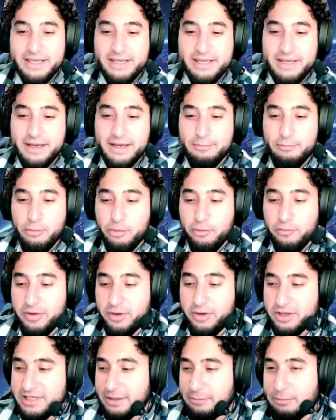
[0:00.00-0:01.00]
like movie,
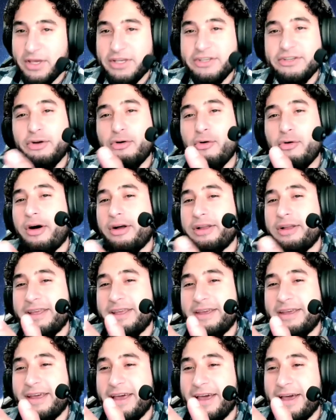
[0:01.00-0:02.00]
it's like picture
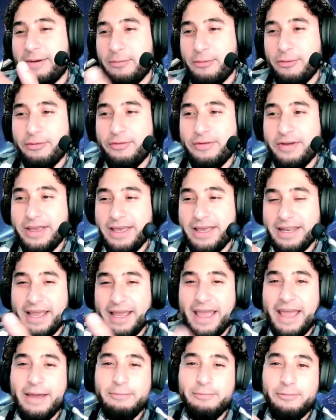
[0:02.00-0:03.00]
quality movie in a
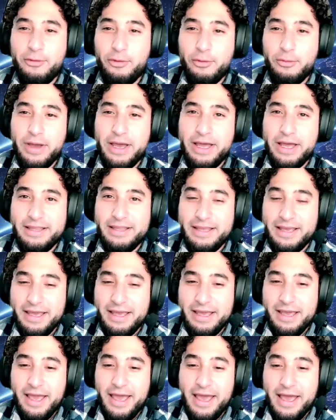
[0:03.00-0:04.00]
game format.
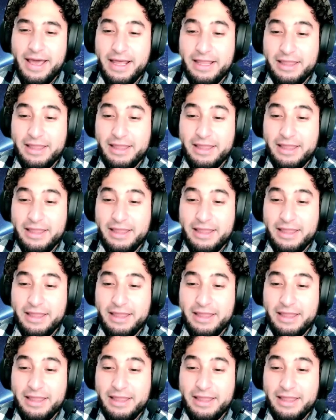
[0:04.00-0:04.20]
And I